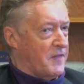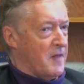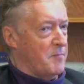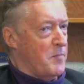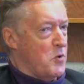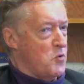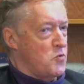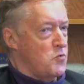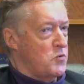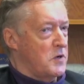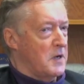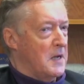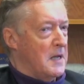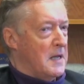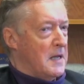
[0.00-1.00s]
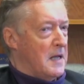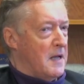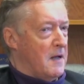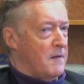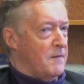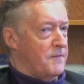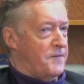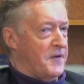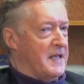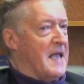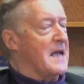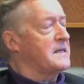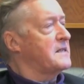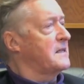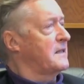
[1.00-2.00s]
for the MOOC,
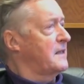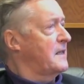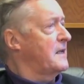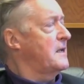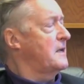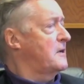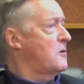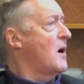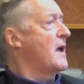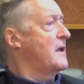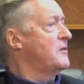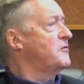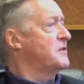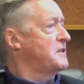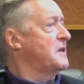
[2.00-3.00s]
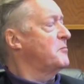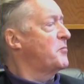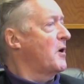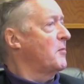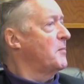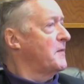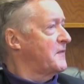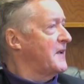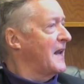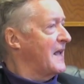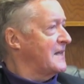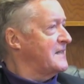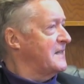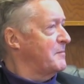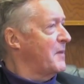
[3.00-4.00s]
forgetting the quite interesting problem of
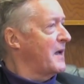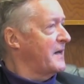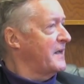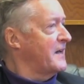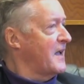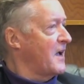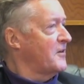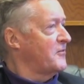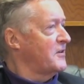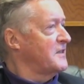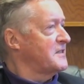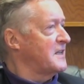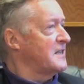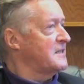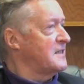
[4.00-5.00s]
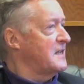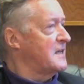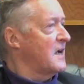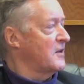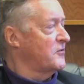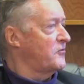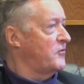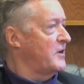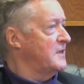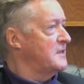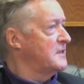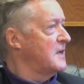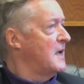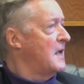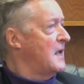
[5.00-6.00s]
collecting money in 160
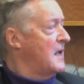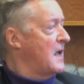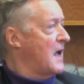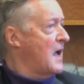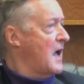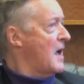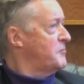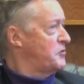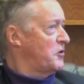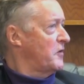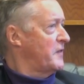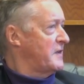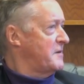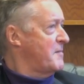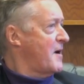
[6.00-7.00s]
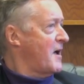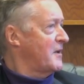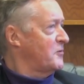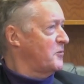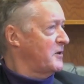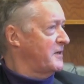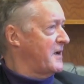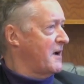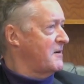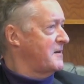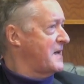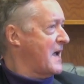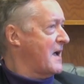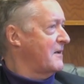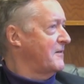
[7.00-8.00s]
countries, I'm sure the demand would
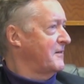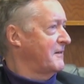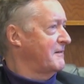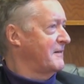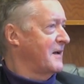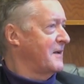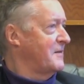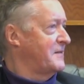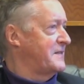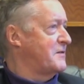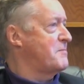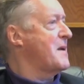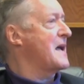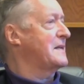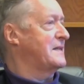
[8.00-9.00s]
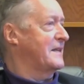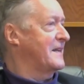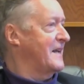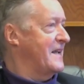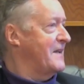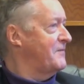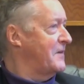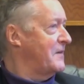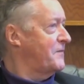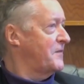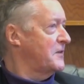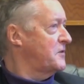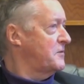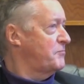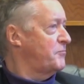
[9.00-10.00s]
go down dramatically, even if
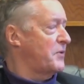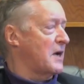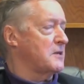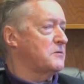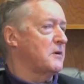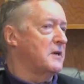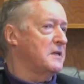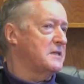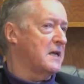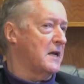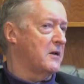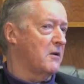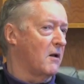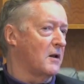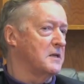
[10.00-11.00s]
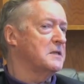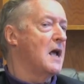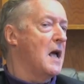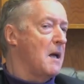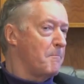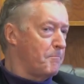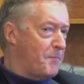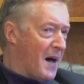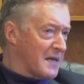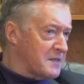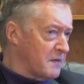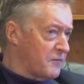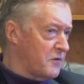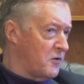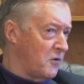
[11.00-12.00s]
the price were only $10.
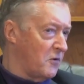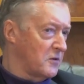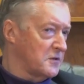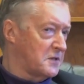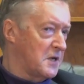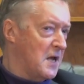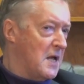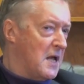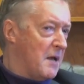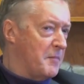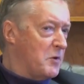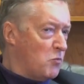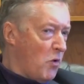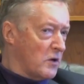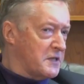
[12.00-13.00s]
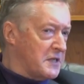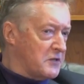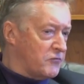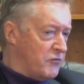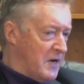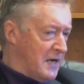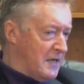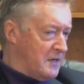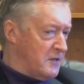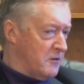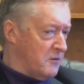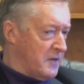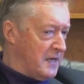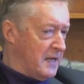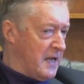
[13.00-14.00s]
But of course, I mean, what it's really
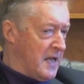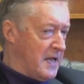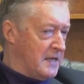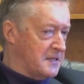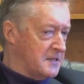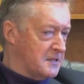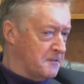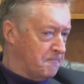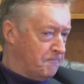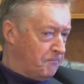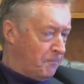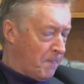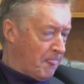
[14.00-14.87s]
doing is